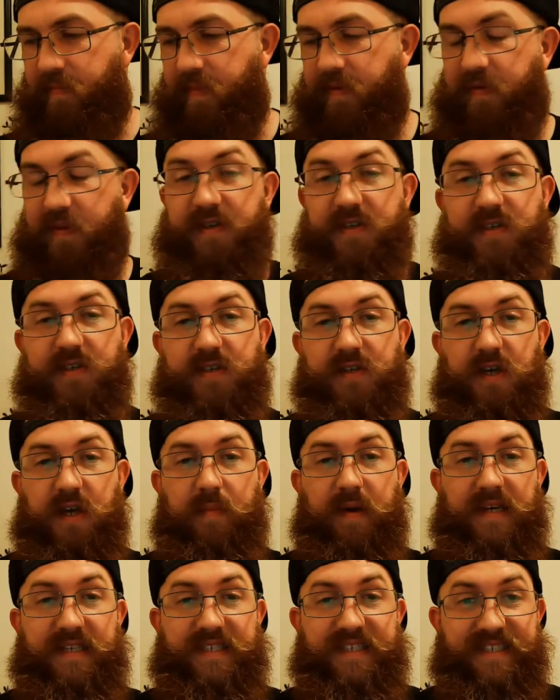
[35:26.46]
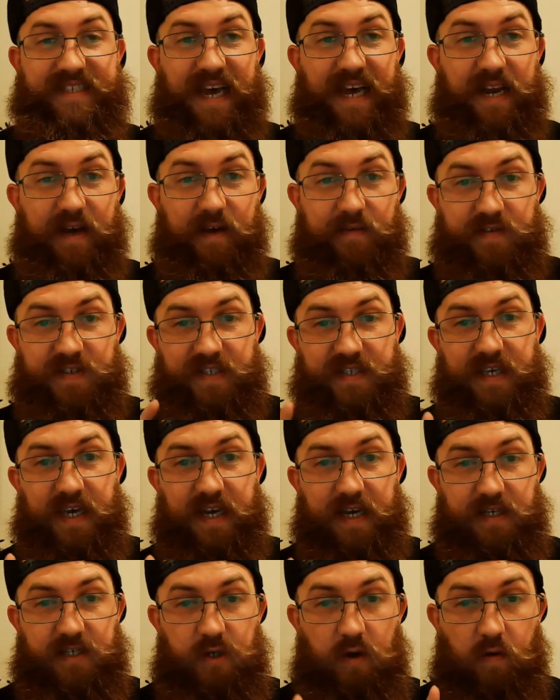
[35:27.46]
This is going to be a set of
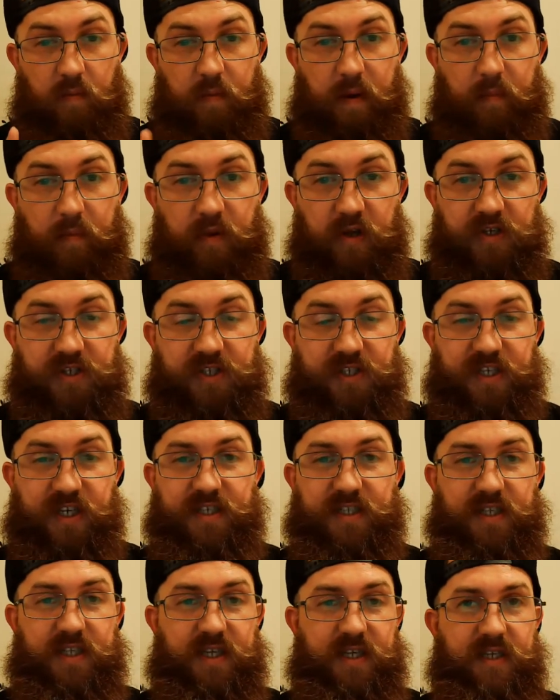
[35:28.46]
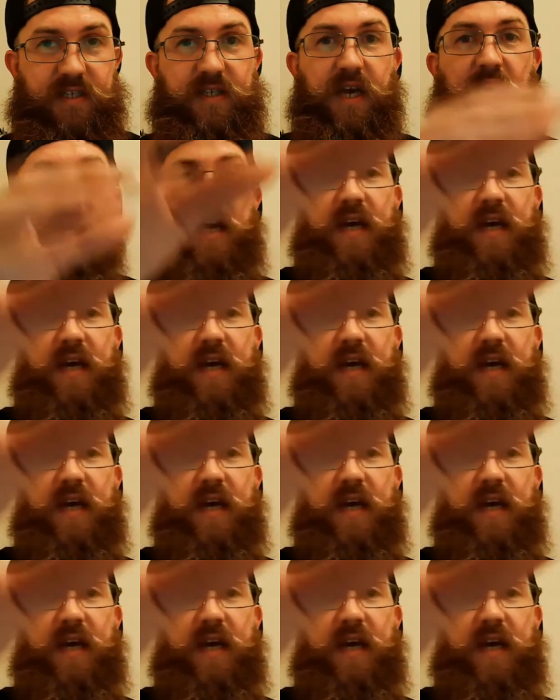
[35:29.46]
six. So remember, there's six of these.